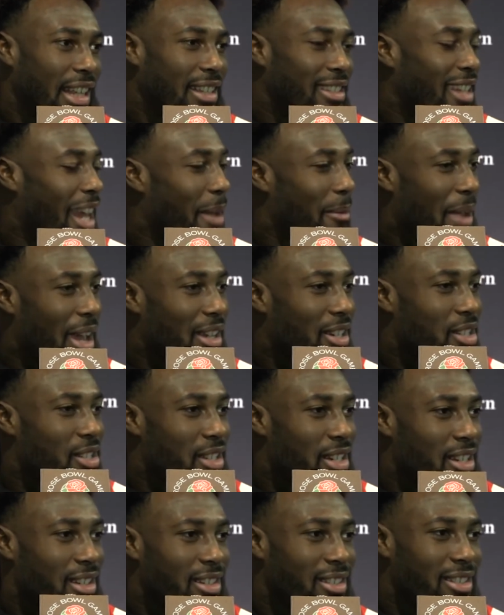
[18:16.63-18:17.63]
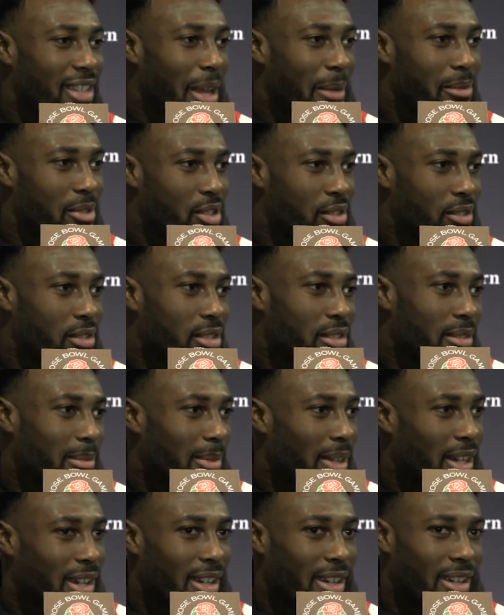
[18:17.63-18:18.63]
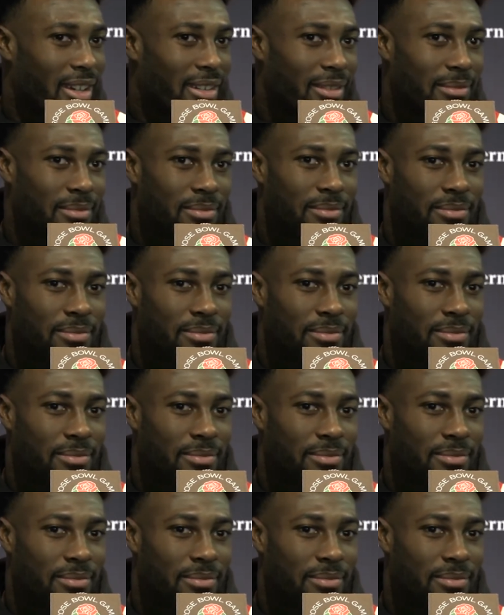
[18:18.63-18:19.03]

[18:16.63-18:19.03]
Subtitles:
same energy or the same juice. But